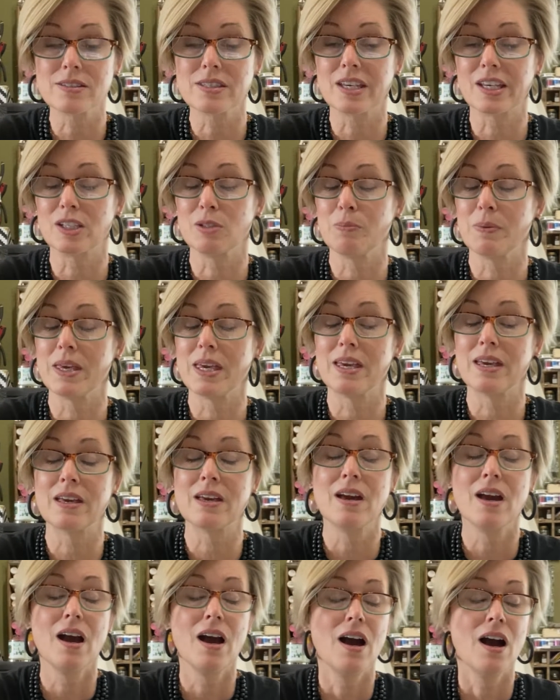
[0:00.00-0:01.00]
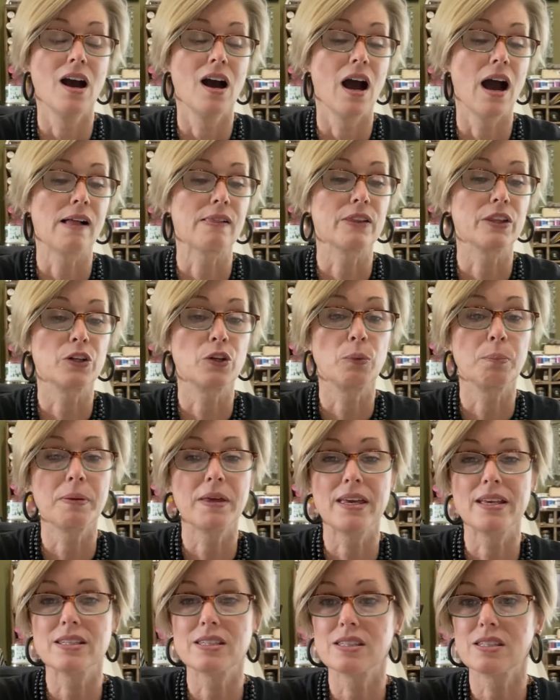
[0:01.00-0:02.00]
It could be a little
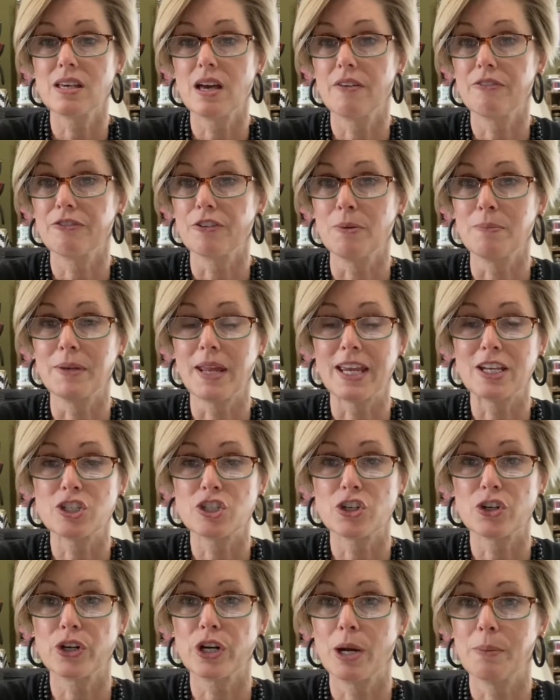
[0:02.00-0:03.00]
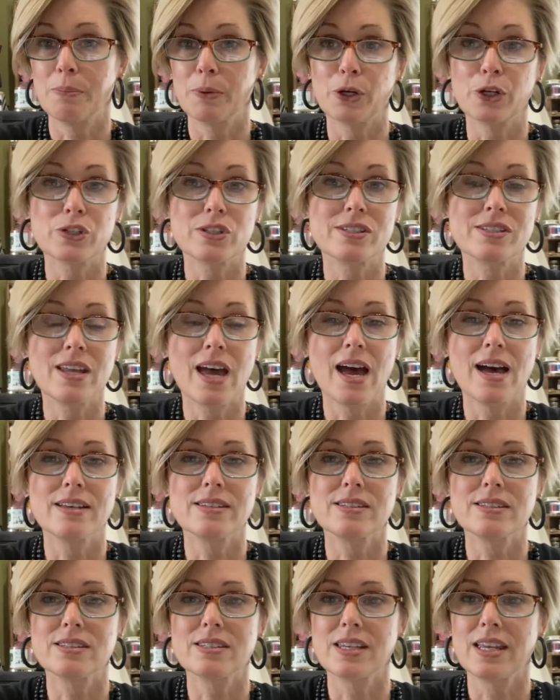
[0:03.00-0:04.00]
piece from nature, a bird's
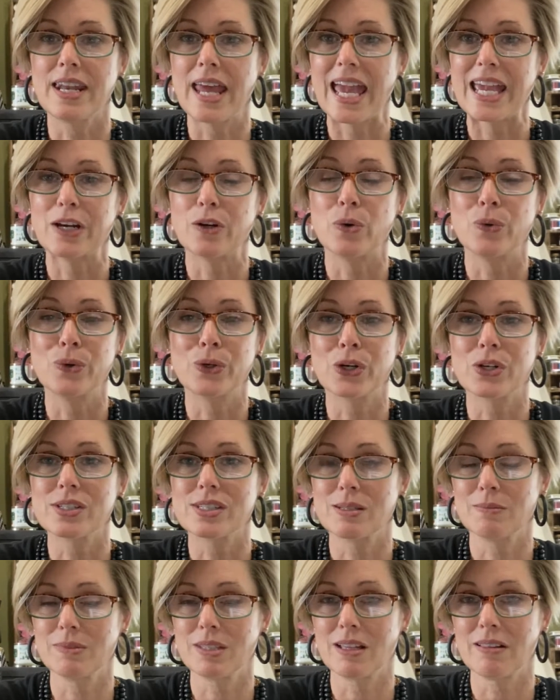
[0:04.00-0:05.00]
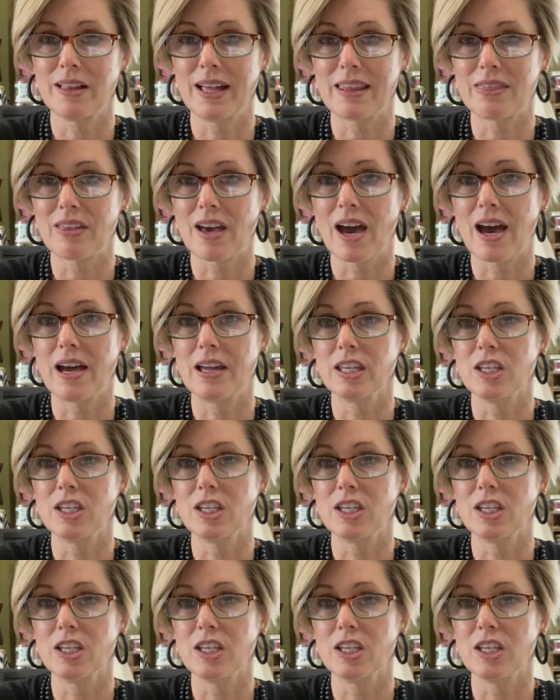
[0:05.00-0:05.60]
nest, an acorn, something like that.